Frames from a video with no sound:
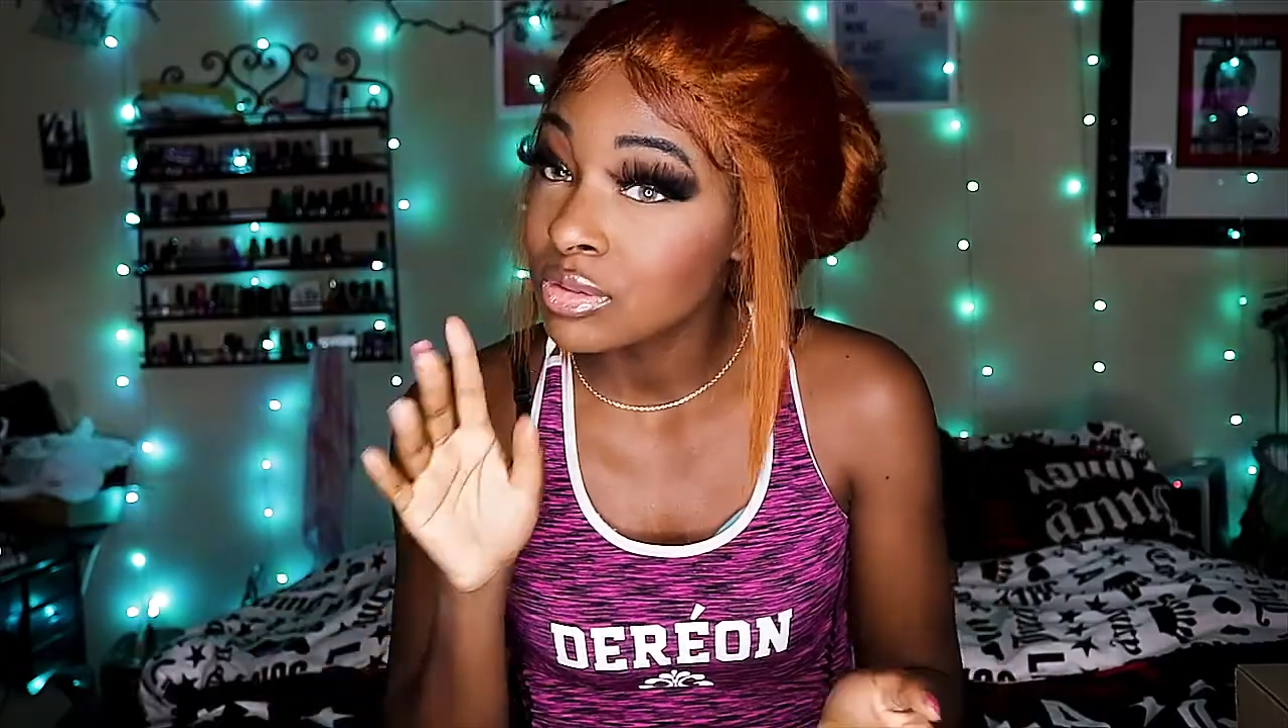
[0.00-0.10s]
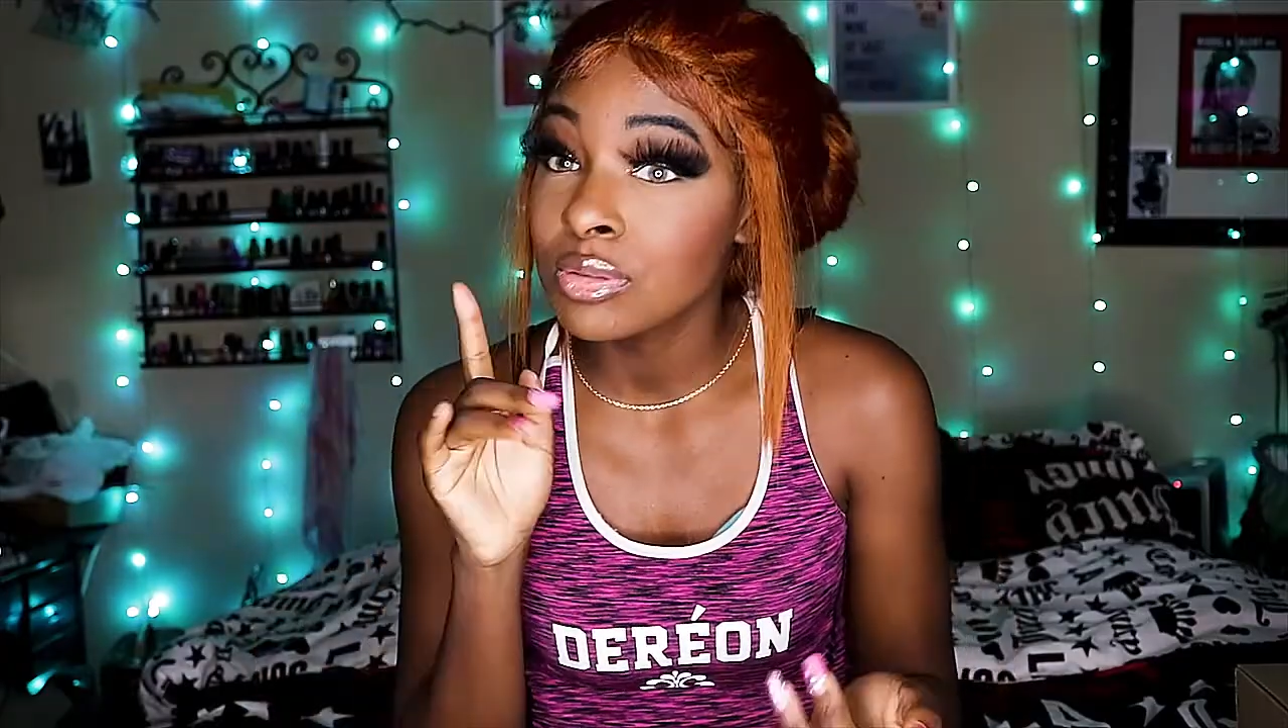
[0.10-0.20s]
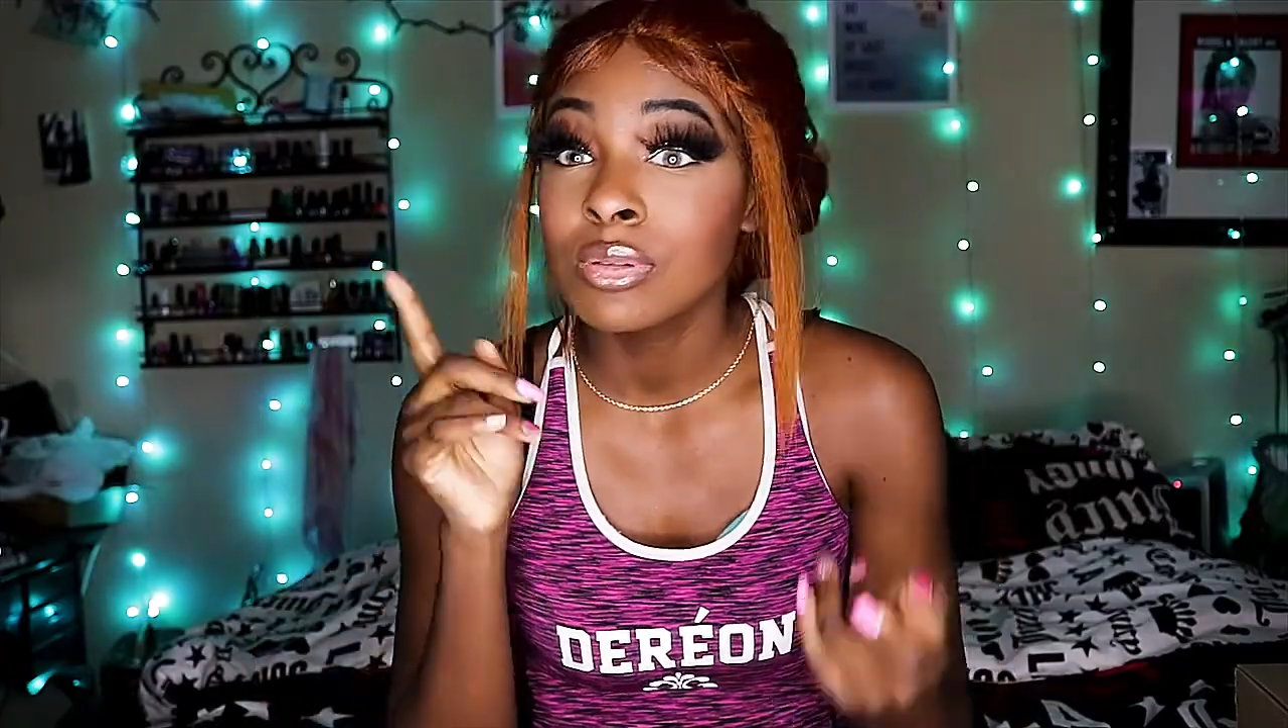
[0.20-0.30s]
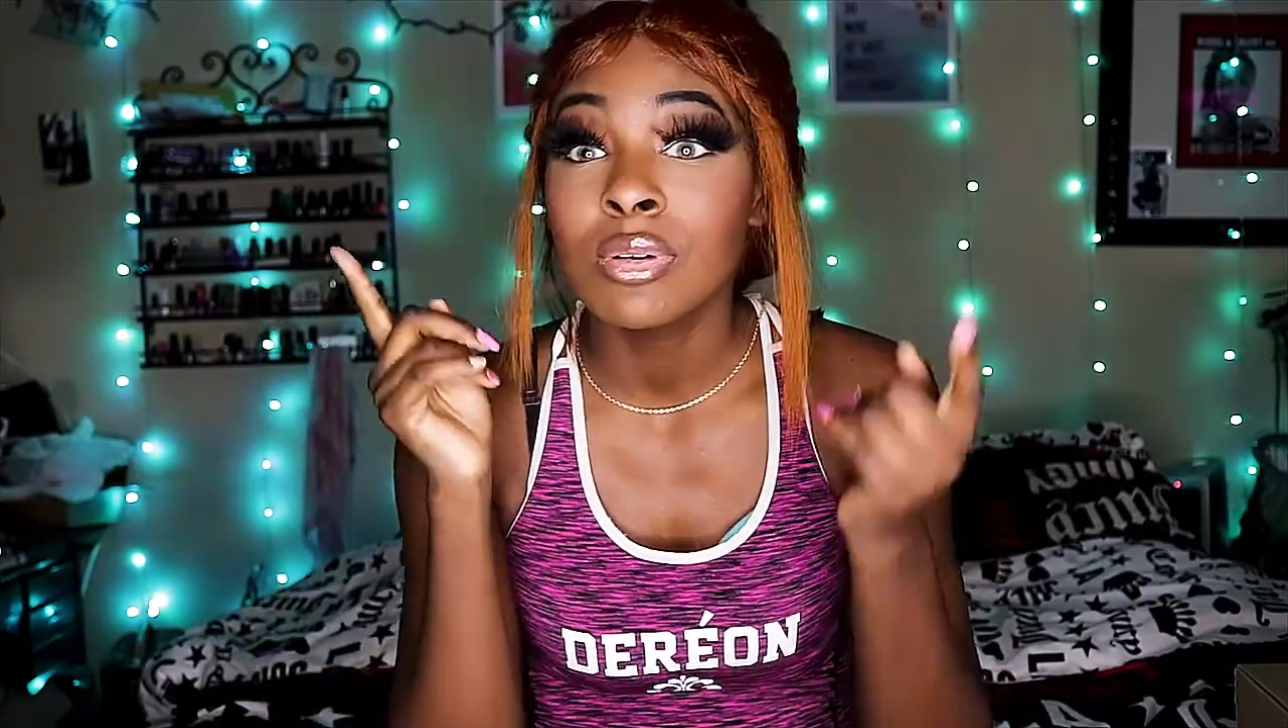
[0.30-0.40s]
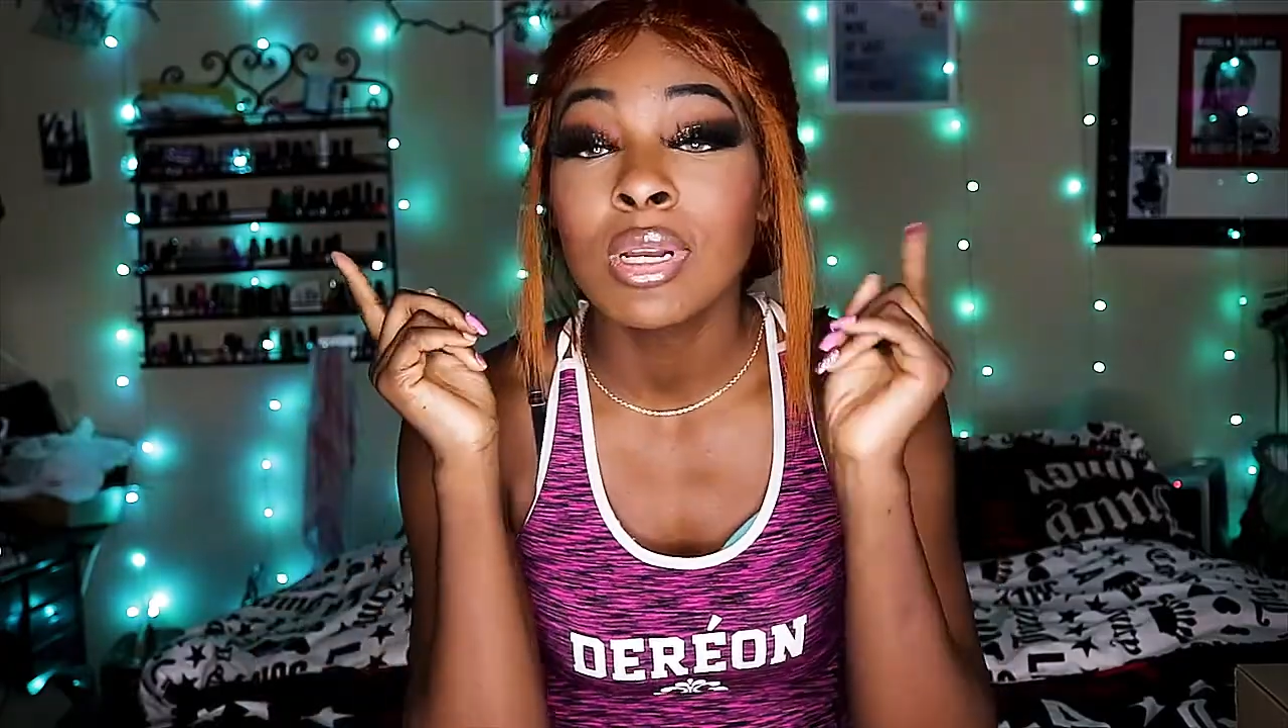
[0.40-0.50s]

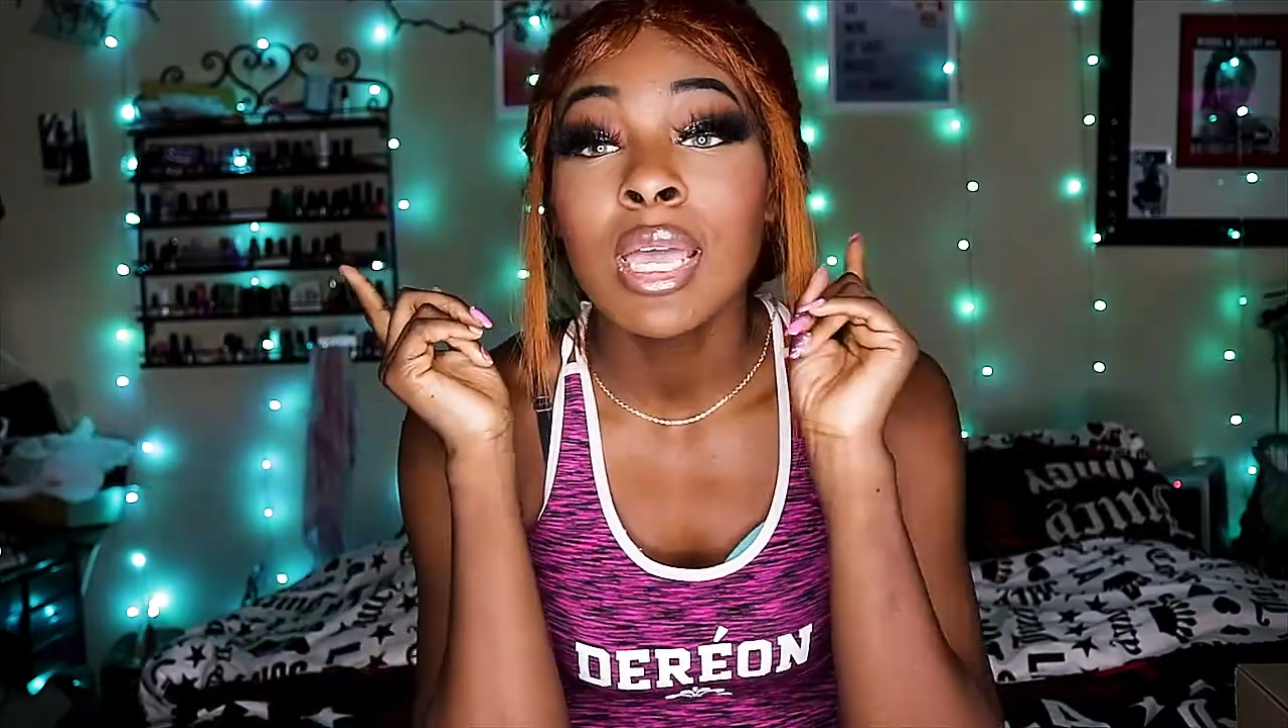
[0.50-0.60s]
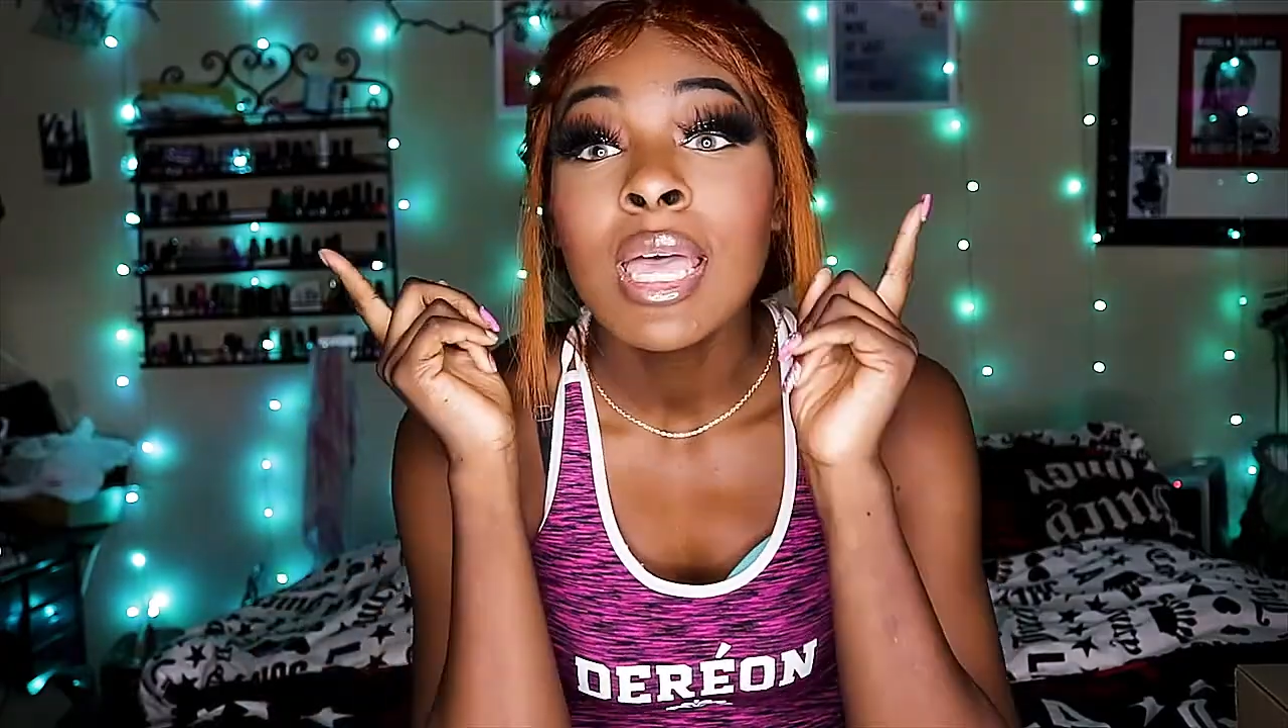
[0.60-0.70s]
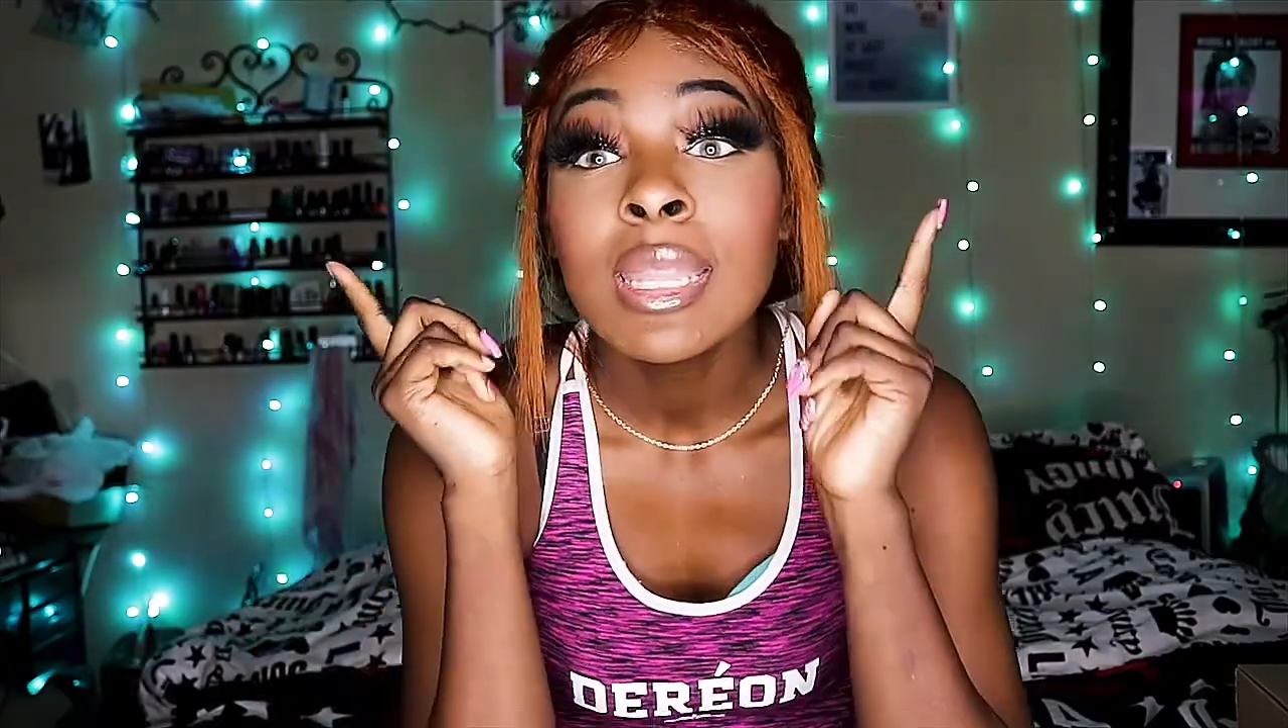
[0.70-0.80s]
soon.